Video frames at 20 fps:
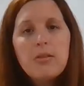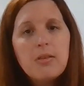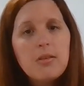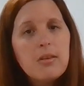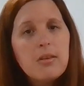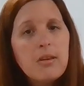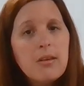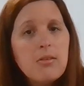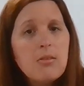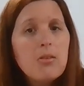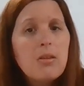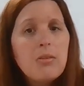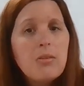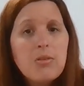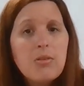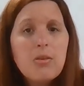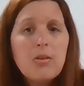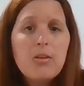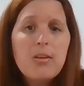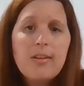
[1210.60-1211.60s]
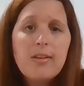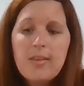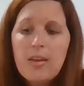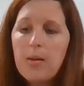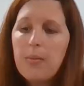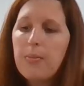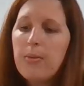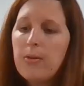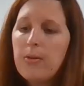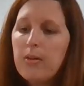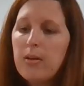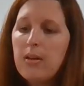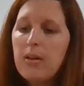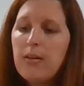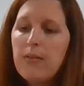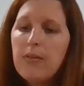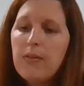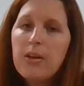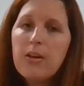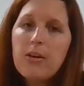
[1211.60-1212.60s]
See, so that was a good example
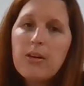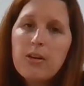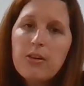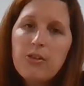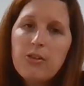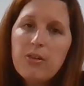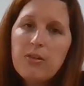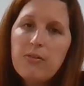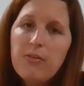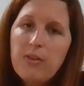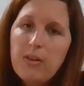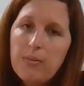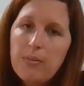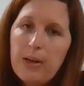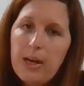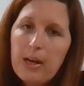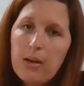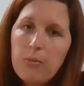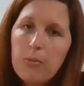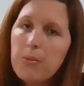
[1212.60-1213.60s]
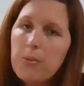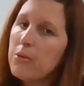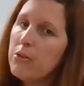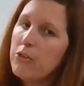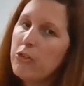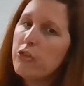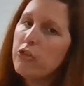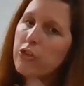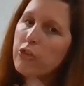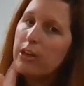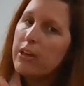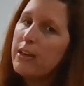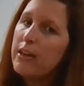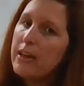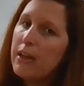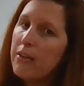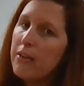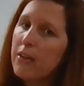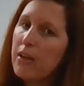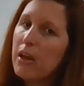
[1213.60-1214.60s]
of encouraging feedback. We weren't just shutting
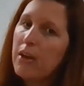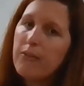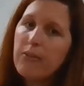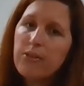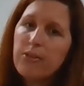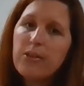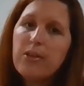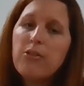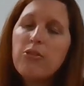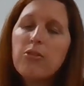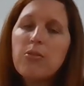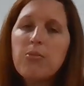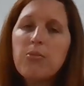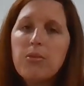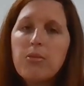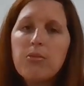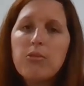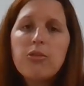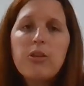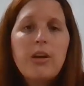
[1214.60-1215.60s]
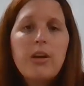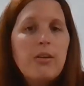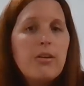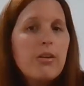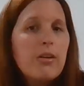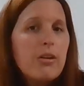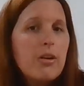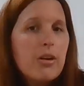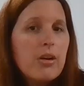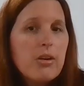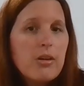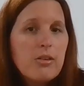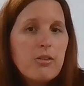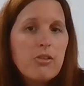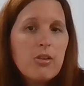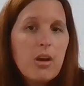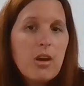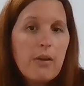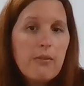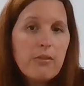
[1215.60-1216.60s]
down the conversation. We were trying to
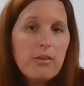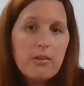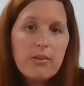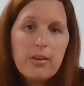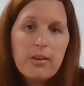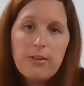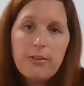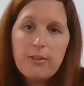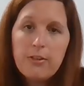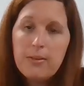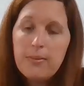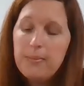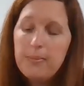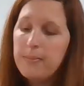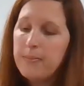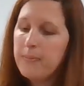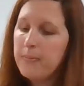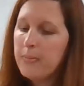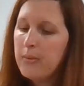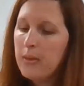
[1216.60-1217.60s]
encourage conversation.